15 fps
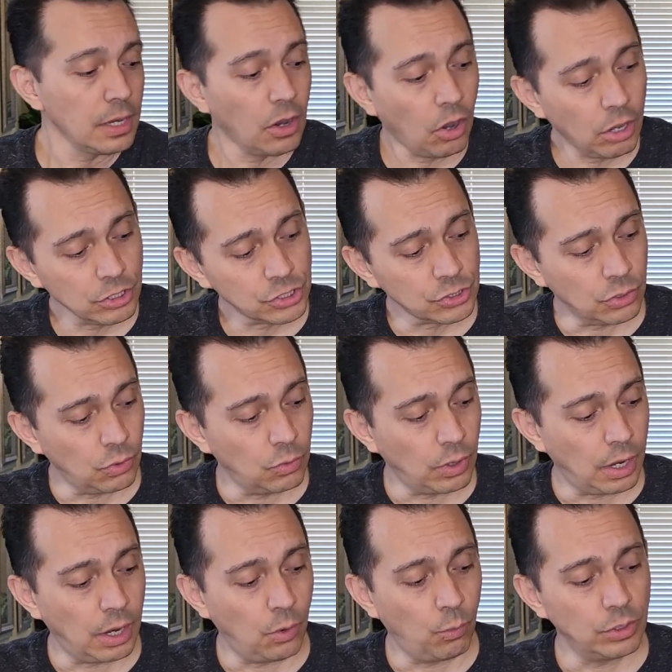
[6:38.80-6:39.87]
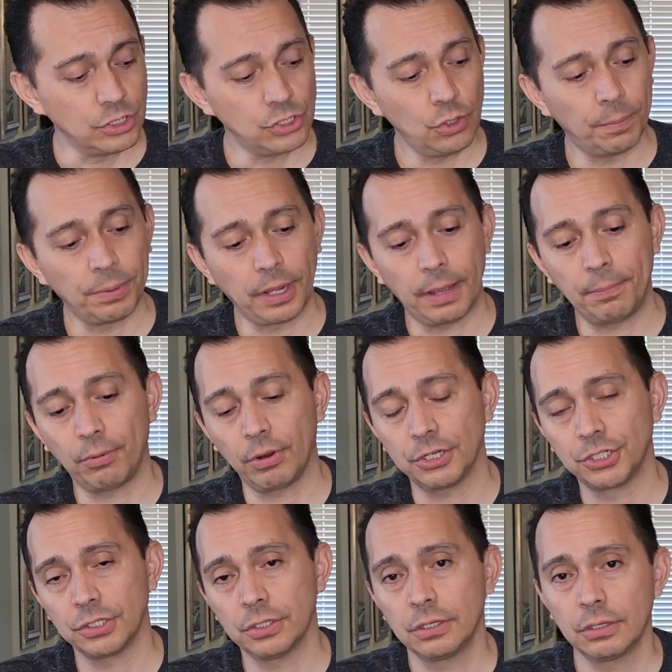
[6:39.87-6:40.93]
Also, once you apply
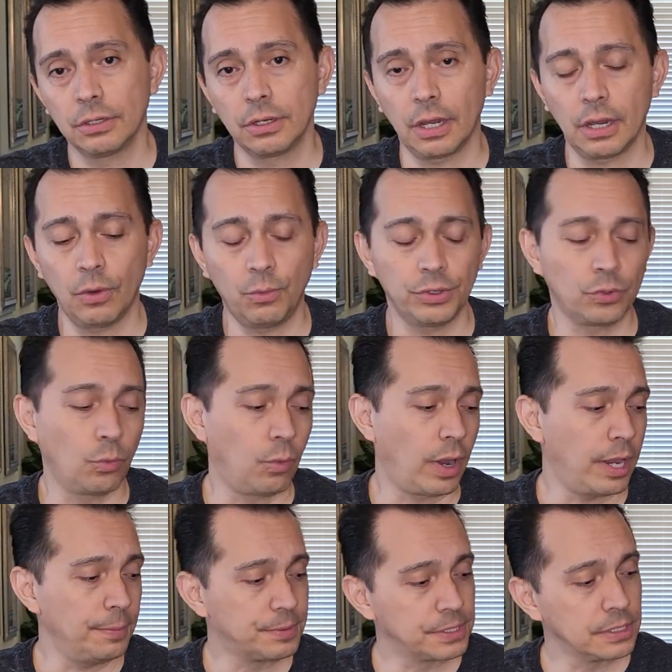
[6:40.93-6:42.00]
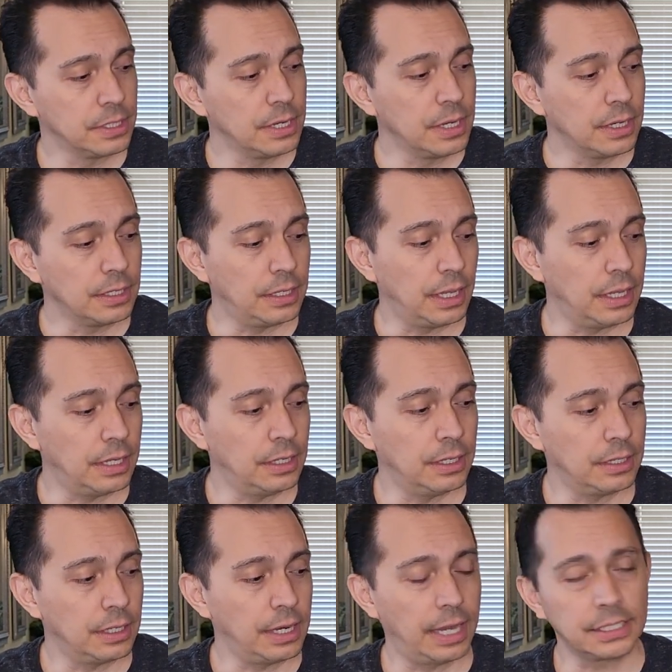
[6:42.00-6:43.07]
pressure with the wipes, then
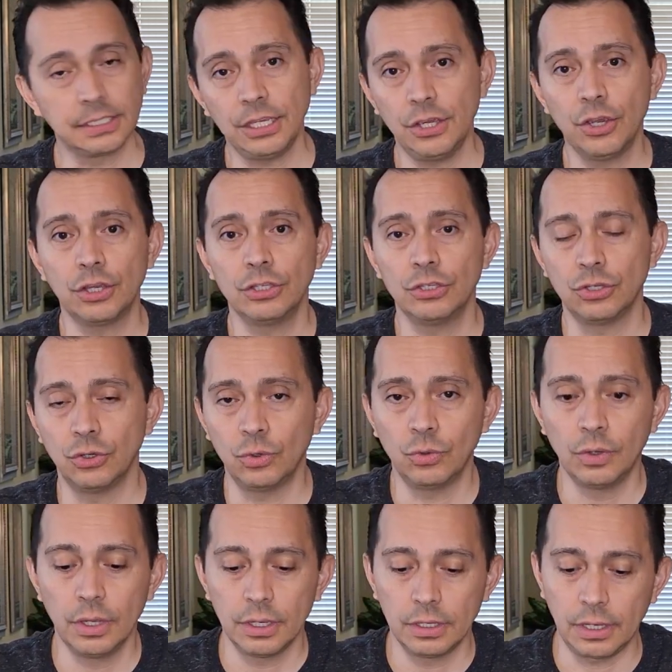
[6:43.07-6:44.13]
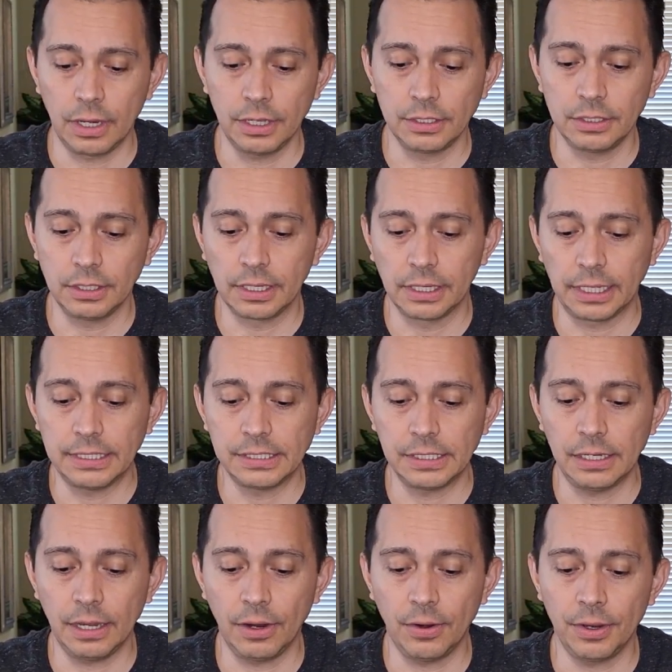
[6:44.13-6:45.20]
the next thing you can do to cleanse
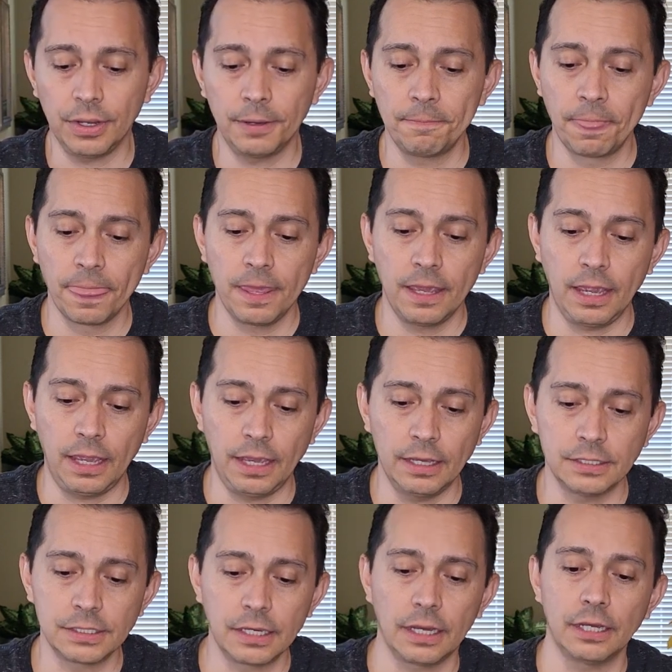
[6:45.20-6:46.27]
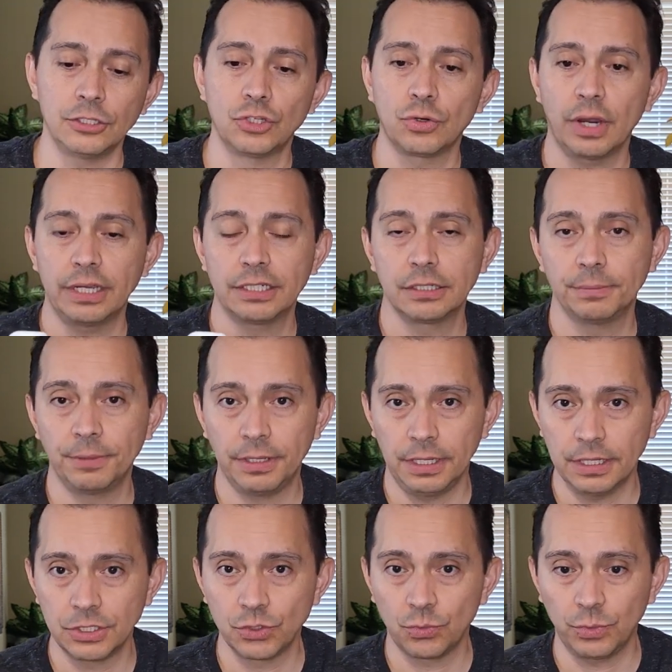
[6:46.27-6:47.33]
the area is try some of
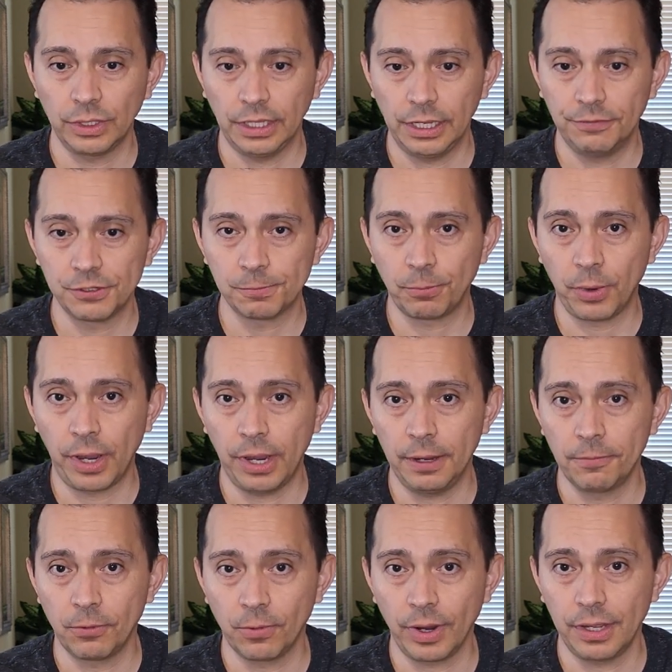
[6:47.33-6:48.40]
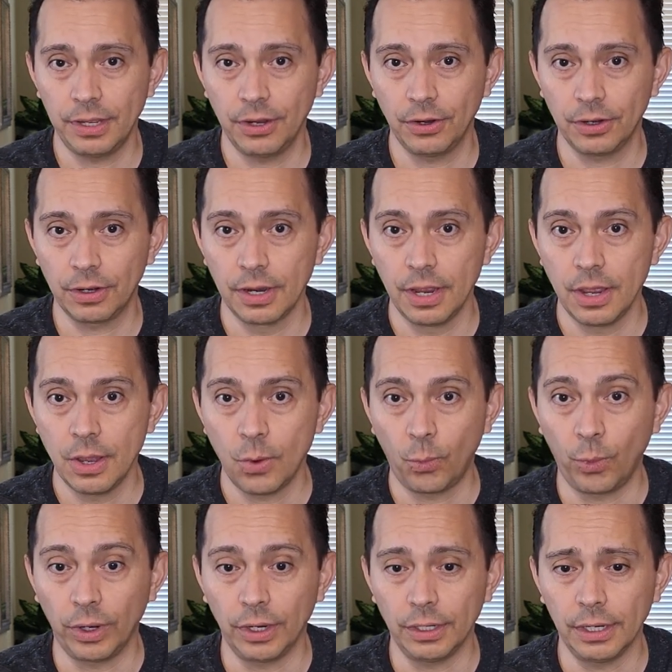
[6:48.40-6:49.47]
this relief spray right here.
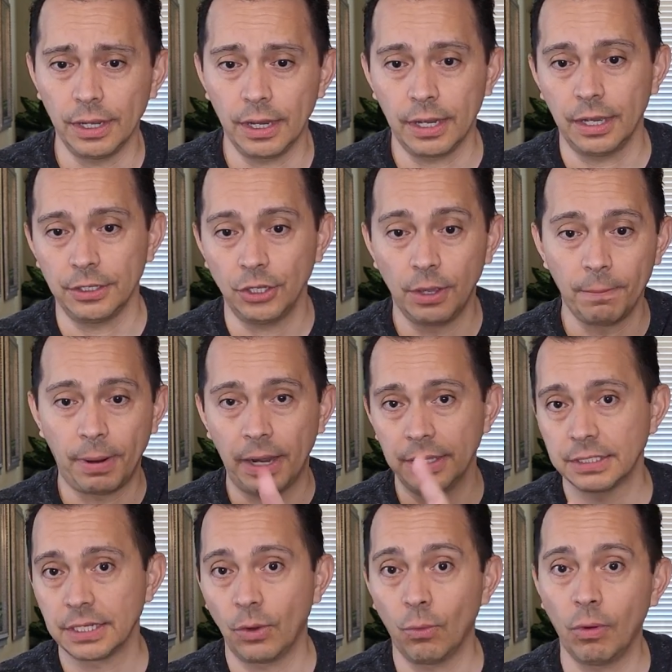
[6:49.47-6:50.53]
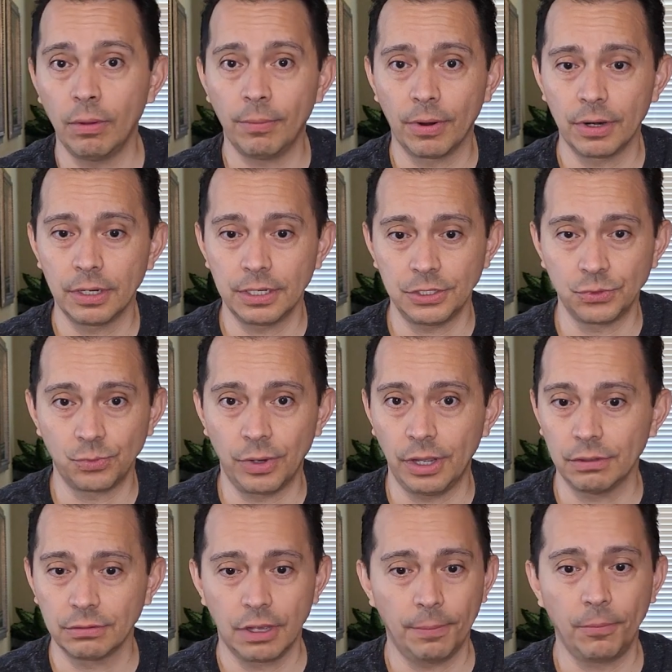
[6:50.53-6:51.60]
When you can buy this at Walmart as
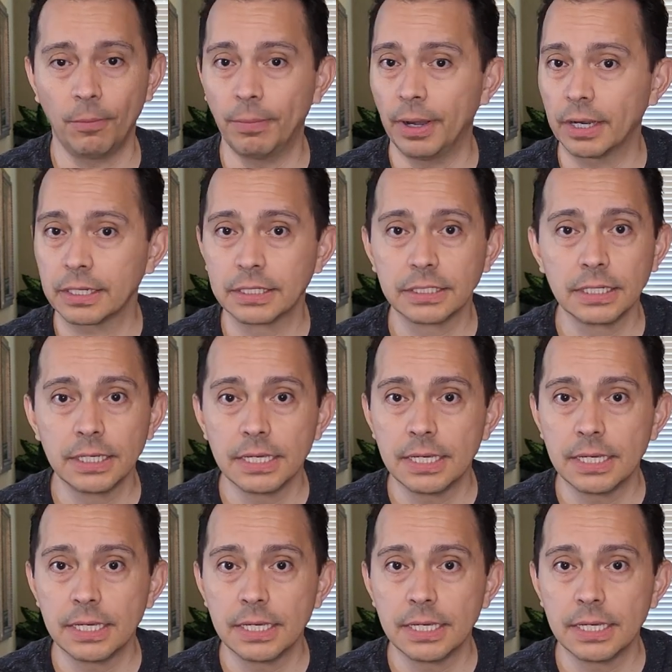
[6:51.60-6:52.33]
well, a couple bucks.